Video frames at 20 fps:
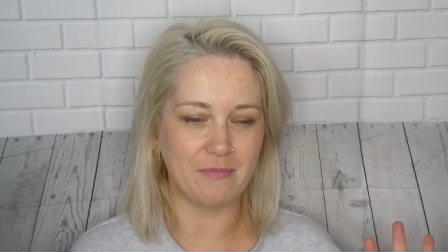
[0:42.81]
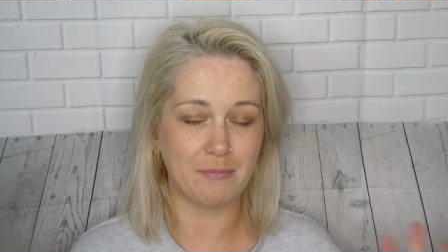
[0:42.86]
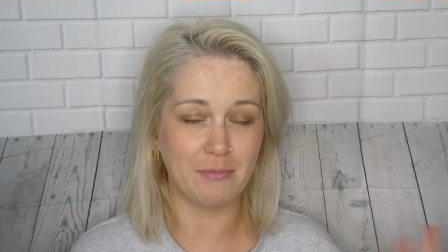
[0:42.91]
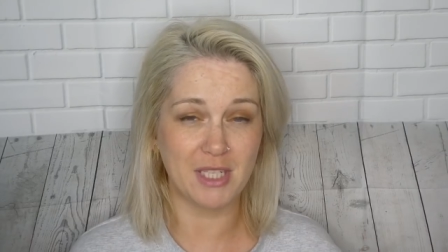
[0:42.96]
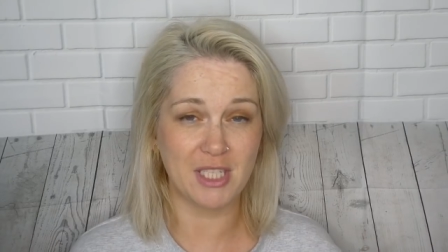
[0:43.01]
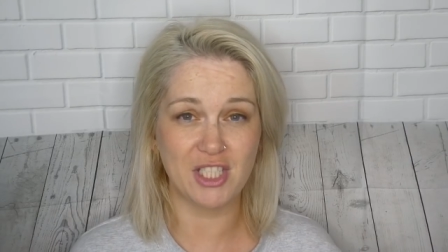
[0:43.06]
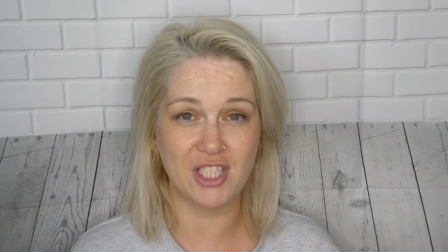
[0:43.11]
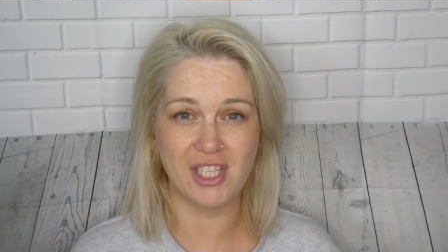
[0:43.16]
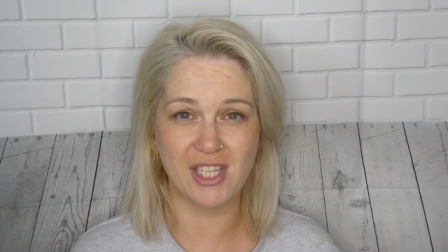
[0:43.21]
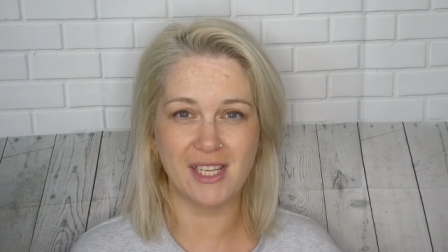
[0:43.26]

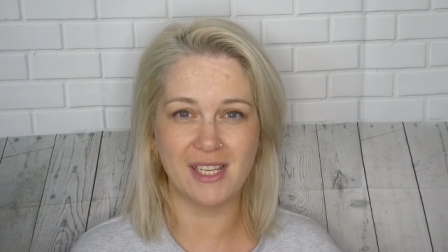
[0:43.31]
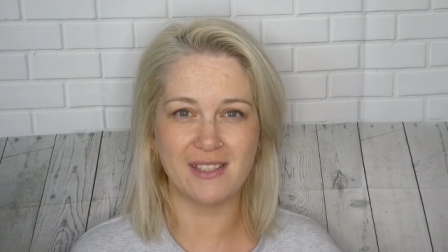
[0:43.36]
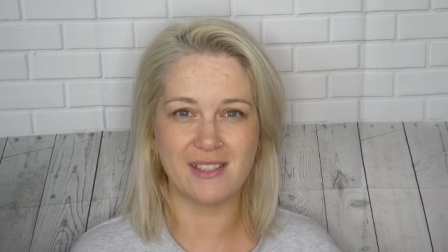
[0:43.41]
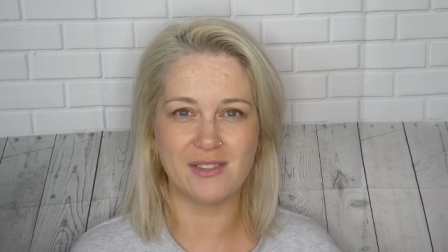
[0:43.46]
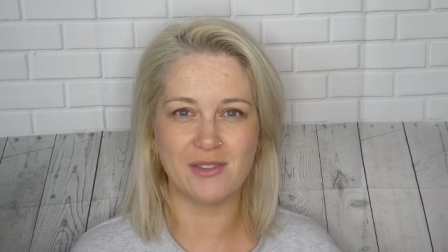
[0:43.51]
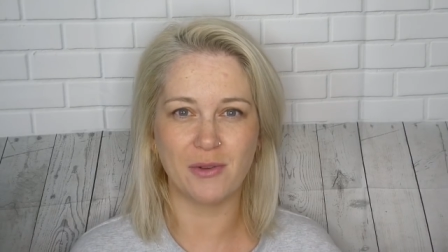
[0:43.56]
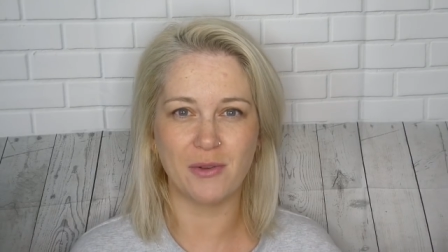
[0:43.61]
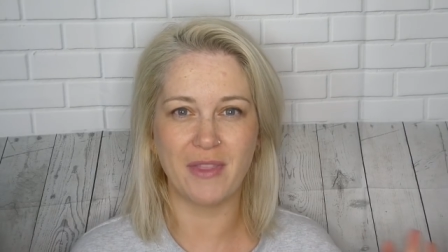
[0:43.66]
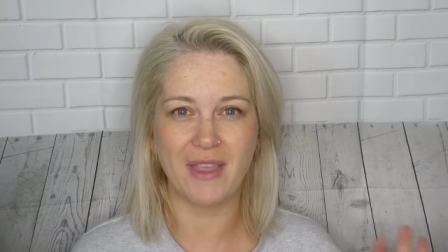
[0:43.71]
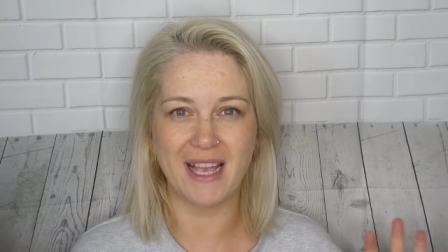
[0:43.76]
budget,
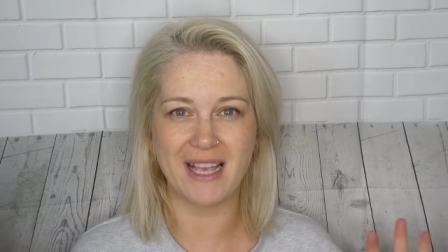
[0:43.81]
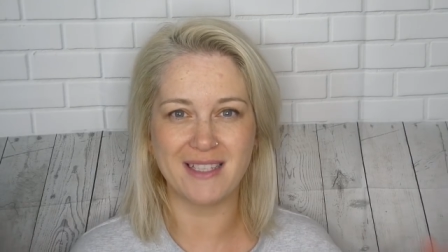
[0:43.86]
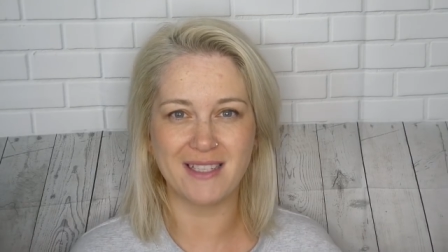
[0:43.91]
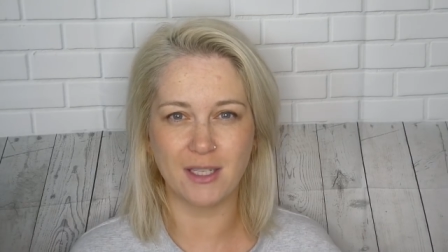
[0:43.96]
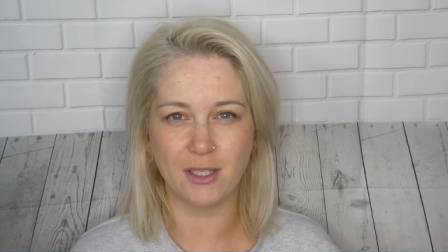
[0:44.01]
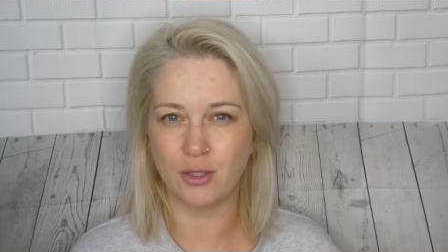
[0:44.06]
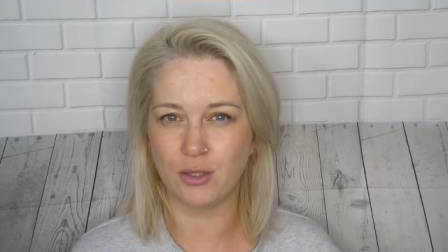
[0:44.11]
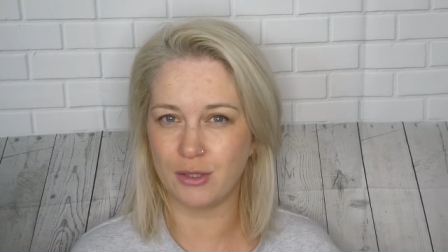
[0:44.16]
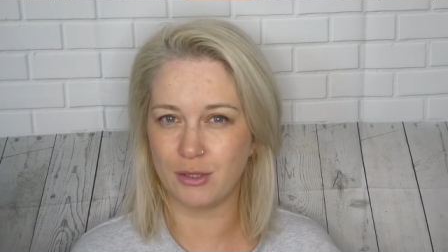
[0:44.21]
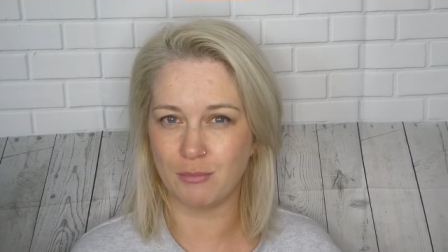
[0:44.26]
so that is
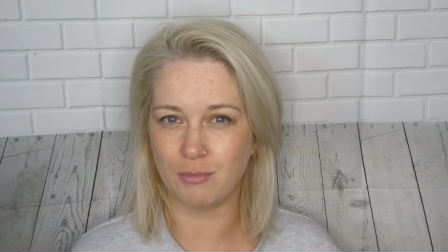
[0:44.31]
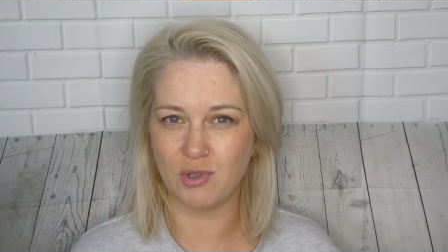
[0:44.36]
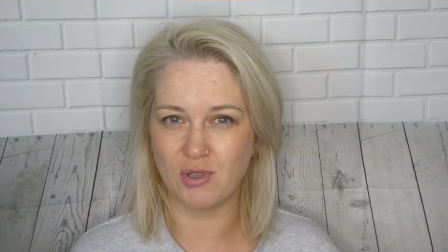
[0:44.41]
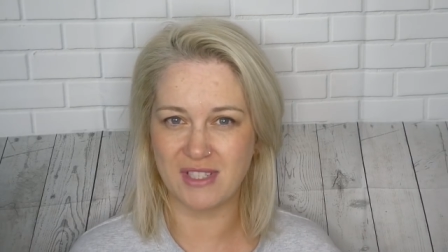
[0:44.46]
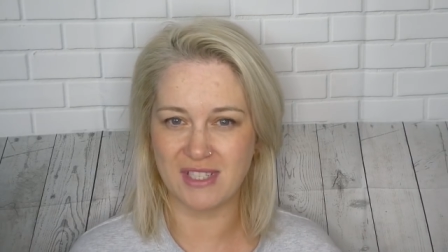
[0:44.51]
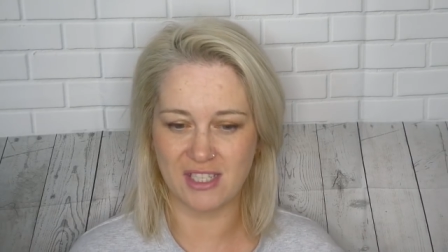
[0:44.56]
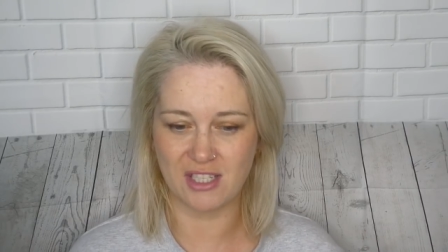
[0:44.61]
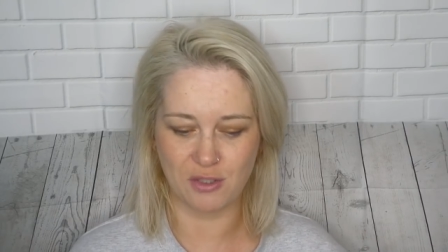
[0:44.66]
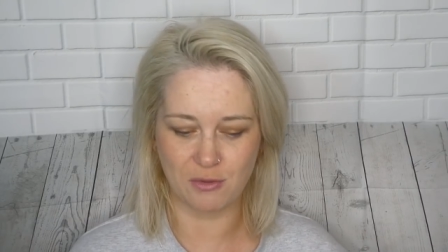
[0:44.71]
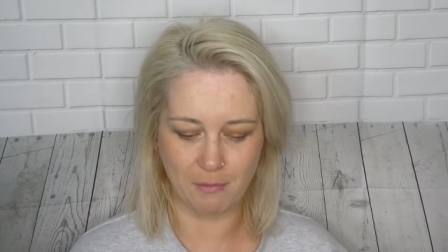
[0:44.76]
including
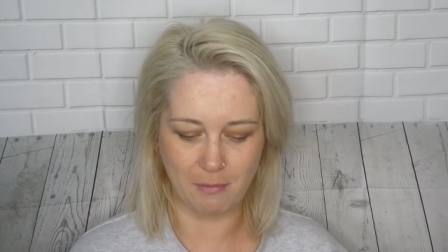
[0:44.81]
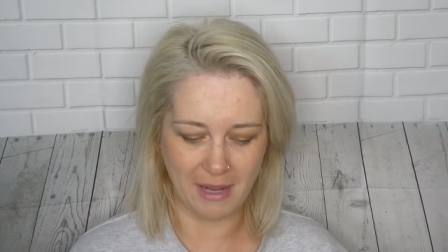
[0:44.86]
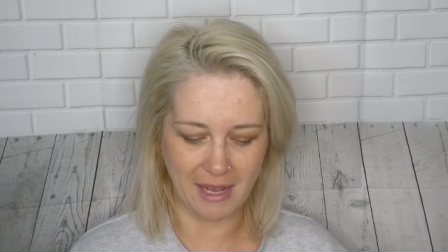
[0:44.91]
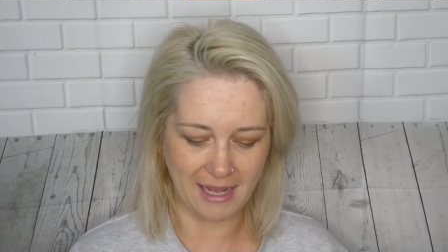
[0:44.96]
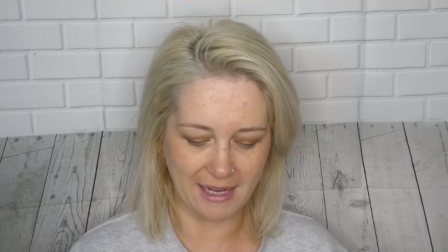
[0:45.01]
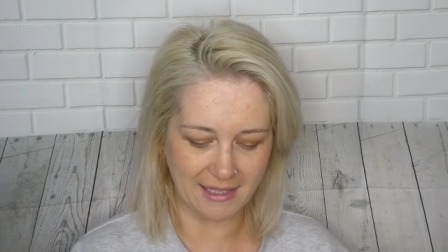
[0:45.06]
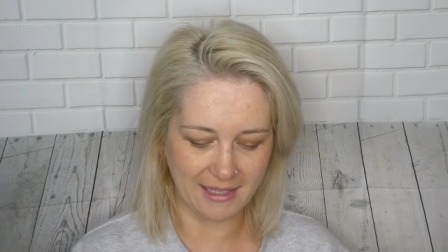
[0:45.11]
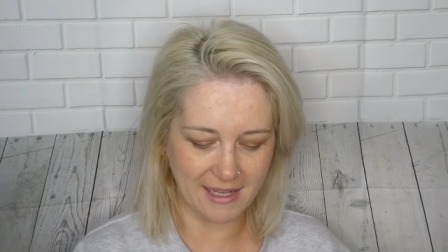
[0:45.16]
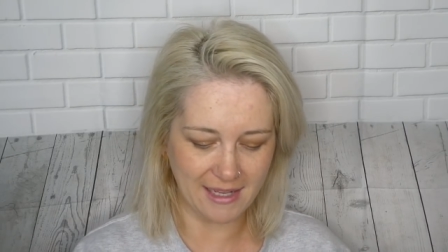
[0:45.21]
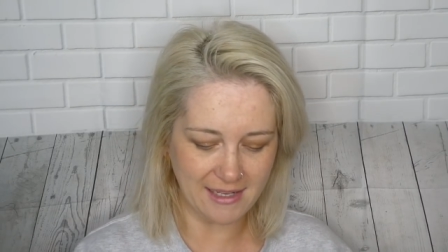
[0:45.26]
postage and
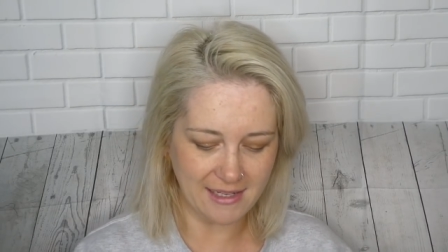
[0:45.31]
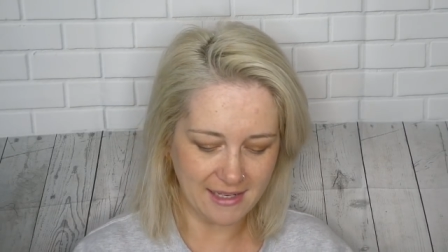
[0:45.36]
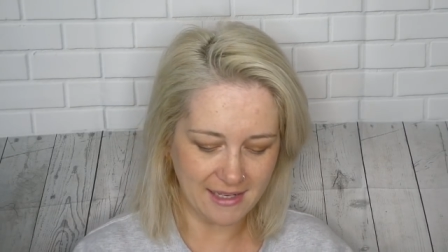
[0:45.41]
packing.